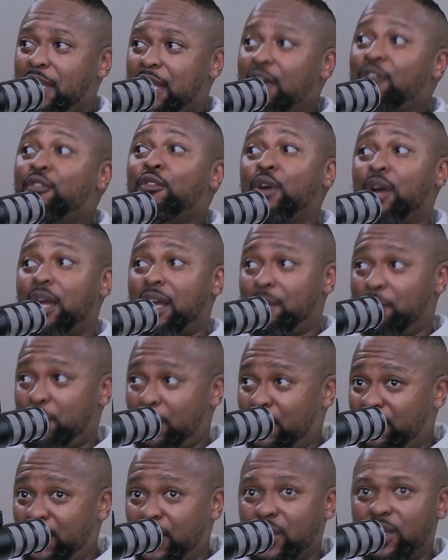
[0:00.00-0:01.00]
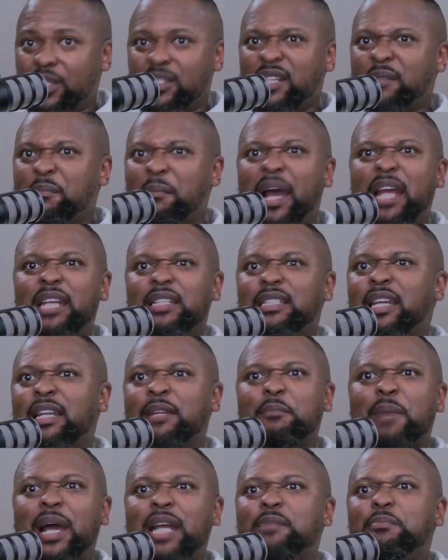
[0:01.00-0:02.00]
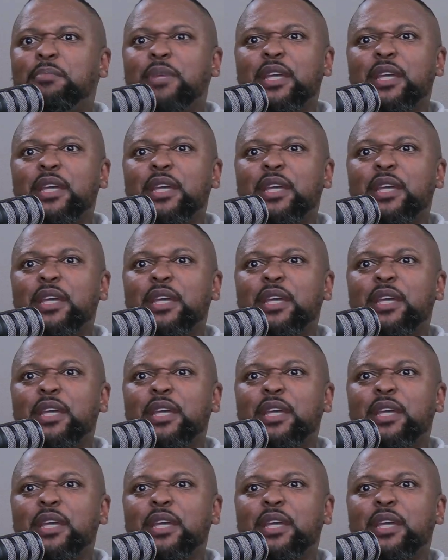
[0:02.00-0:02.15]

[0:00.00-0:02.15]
For a couple of years. It might be a